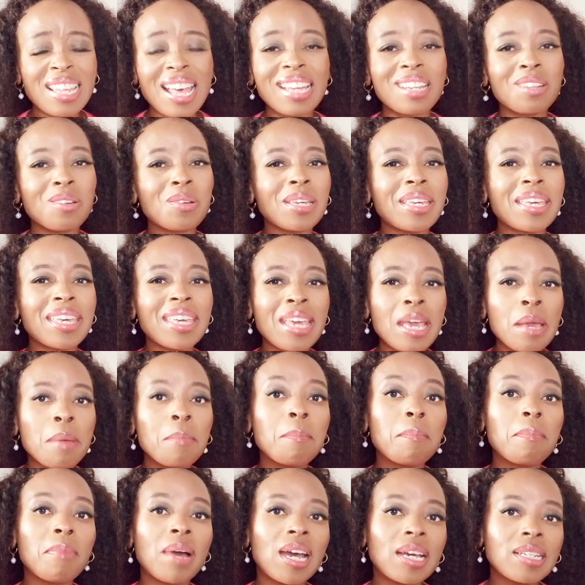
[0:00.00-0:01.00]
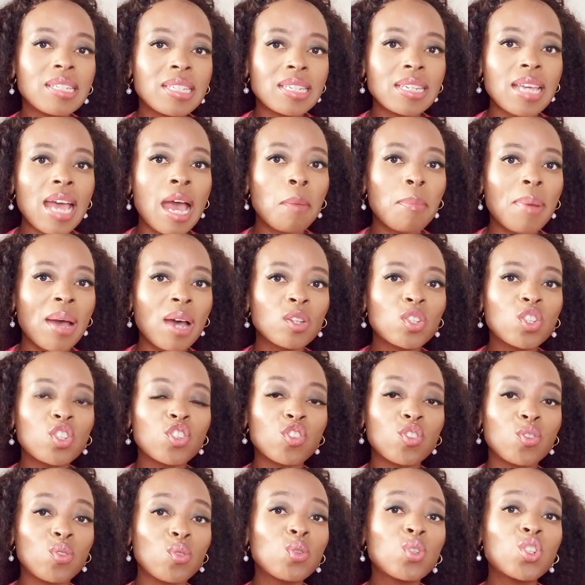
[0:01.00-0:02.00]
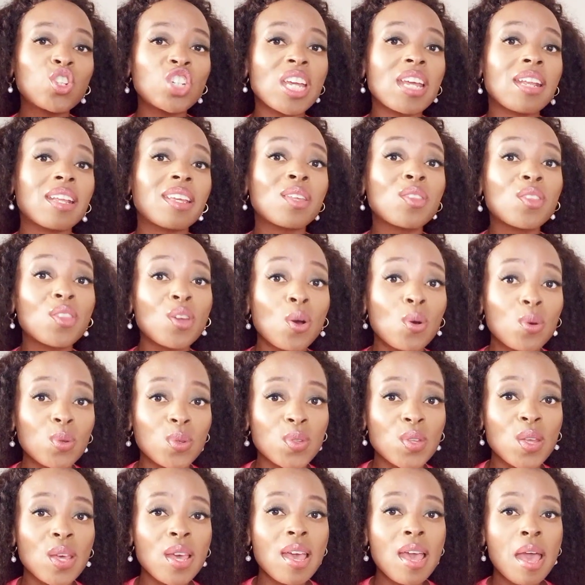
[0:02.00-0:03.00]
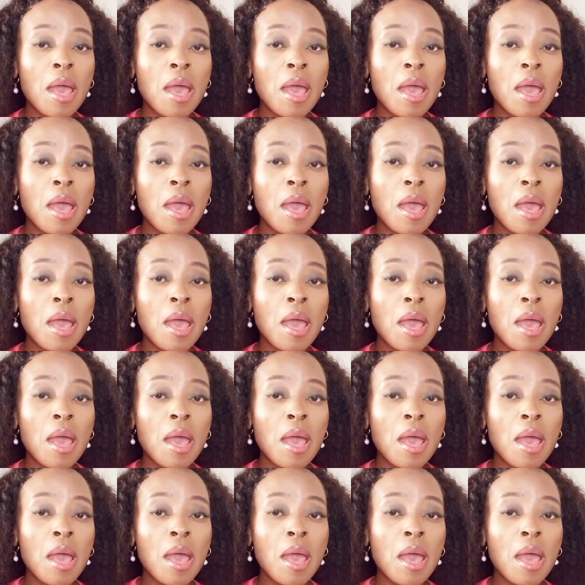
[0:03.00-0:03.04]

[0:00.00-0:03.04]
I don't care much about you sharing those.